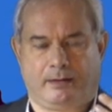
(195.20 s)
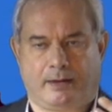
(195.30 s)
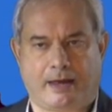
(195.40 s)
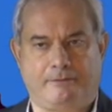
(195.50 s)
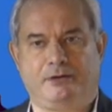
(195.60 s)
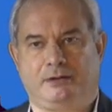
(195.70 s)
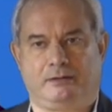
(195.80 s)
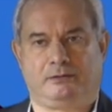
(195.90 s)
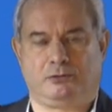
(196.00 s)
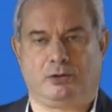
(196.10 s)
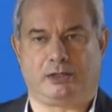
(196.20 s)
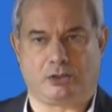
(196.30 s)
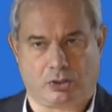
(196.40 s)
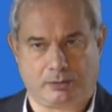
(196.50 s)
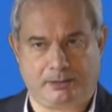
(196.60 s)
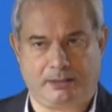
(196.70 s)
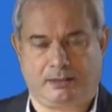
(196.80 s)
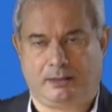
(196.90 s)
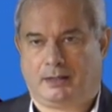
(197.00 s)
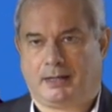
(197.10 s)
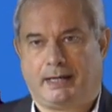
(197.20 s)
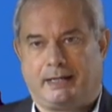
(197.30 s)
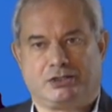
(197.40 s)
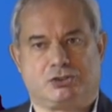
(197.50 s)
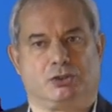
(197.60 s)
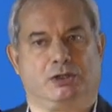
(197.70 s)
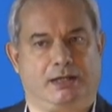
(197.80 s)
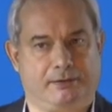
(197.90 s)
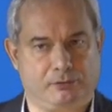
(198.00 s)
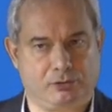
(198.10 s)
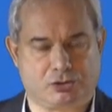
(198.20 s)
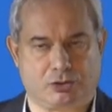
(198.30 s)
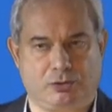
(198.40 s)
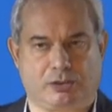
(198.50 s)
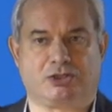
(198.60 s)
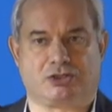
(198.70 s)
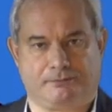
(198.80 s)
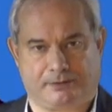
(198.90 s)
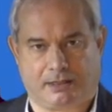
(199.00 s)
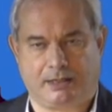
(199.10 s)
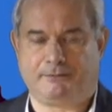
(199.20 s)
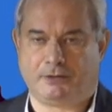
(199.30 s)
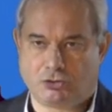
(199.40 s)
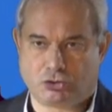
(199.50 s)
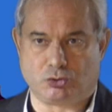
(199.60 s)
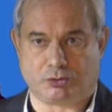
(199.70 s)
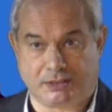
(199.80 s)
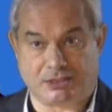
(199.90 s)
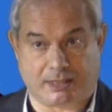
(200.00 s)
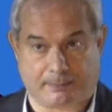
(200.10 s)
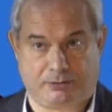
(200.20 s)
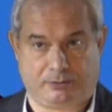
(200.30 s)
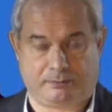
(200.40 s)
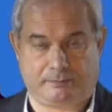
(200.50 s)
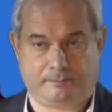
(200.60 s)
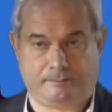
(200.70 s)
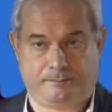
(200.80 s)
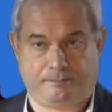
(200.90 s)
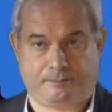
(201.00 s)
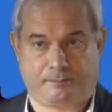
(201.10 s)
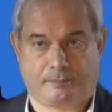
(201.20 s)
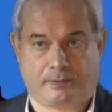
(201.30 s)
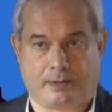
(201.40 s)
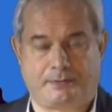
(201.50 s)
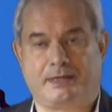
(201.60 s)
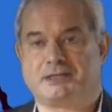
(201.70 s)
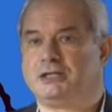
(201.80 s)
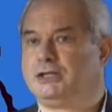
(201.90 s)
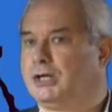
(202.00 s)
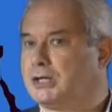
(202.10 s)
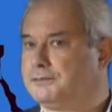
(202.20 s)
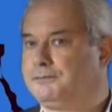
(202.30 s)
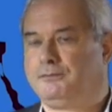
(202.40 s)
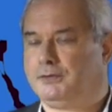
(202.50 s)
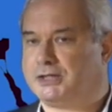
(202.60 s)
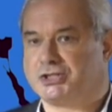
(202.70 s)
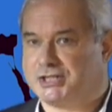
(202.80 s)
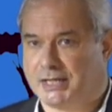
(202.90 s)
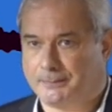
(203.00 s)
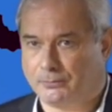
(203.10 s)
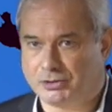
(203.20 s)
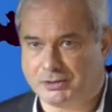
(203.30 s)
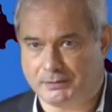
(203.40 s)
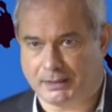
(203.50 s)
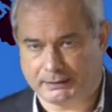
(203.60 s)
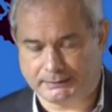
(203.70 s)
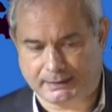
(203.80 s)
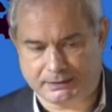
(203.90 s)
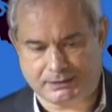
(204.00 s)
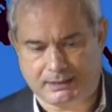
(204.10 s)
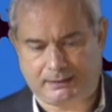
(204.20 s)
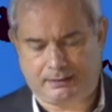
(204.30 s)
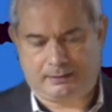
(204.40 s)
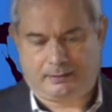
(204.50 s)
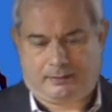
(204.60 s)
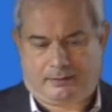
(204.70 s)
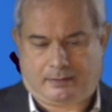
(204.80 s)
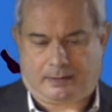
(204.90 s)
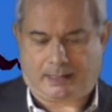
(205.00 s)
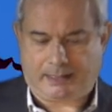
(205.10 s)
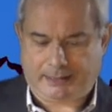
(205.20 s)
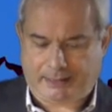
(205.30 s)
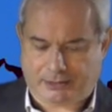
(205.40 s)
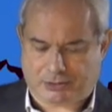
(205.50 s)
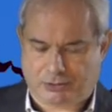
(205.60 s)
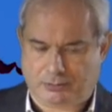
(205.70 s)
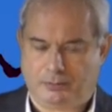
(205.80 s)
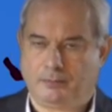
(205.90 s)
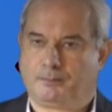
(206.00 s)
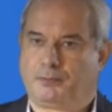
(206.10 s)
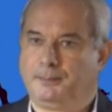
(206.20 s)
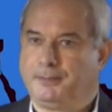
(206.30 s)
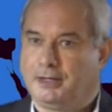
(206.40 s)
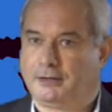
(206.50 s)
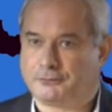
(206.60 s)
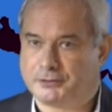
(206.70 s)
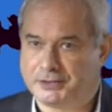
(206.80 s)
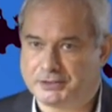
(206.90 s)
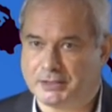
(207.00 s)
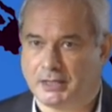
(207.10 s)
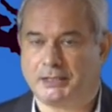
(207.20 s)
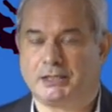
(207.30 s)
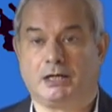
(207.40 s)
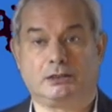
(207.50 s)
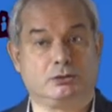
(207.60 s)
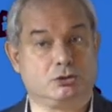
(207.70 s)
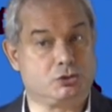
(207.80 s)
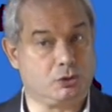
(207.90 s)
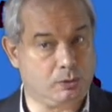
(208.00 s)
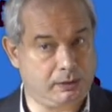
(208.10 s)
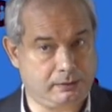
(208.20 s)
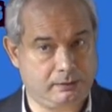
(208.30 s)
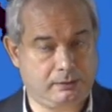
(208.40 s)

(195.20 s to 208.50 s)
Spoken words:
having your economy at a certain level so you can survive should this happen. And there's a lot of examples like that, saying I need to prepare for this, I can't control it,